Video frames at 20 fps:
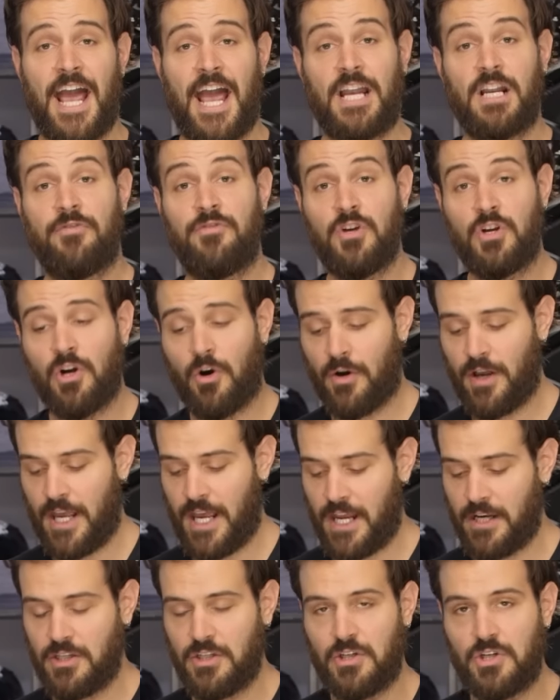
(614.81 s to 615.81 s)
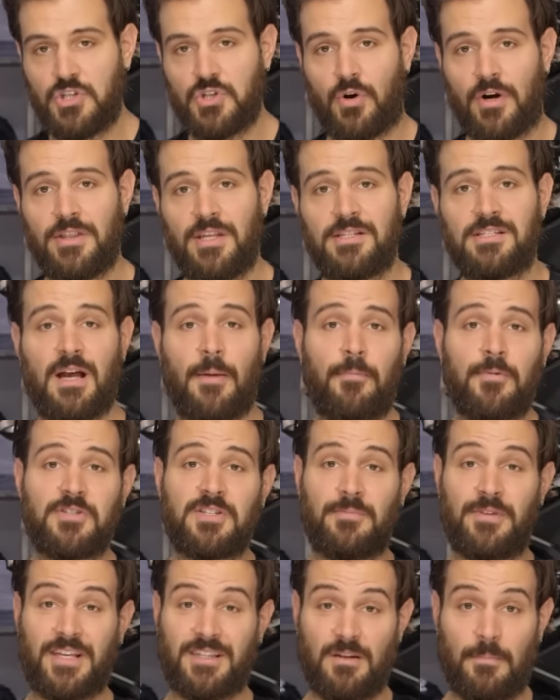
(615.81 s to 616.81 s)
And if you go ahead and you join these up with
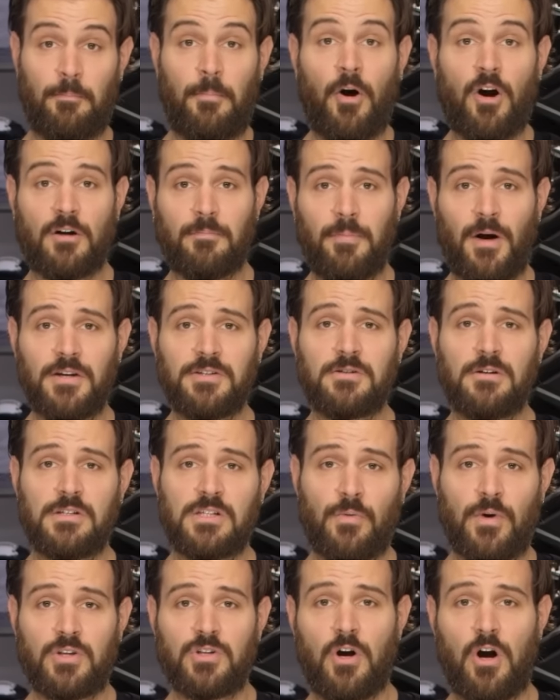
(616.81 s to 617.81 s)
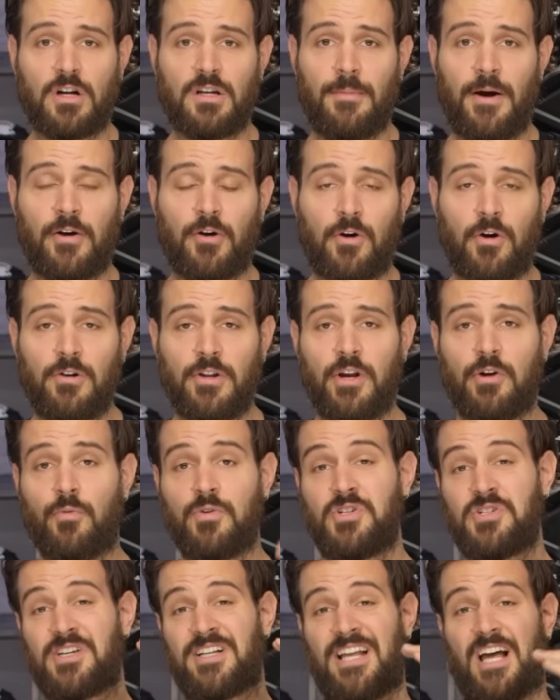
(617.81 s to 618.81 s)
something like the Bark Busters that we talked about earlier,
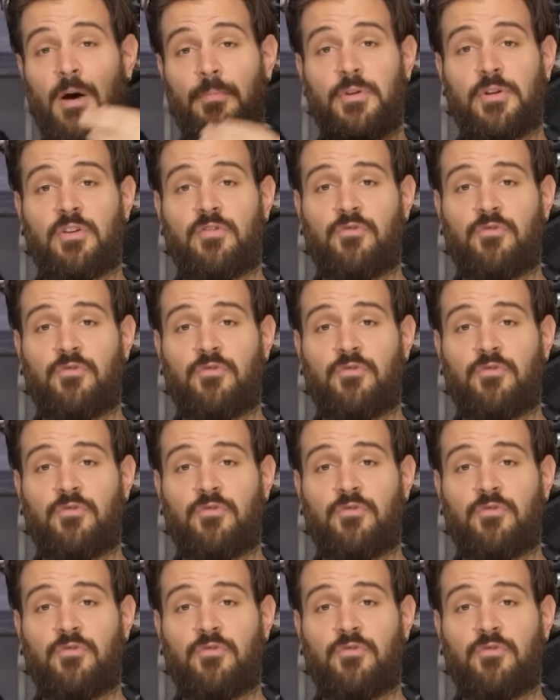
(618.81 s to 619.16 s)
which is going to help to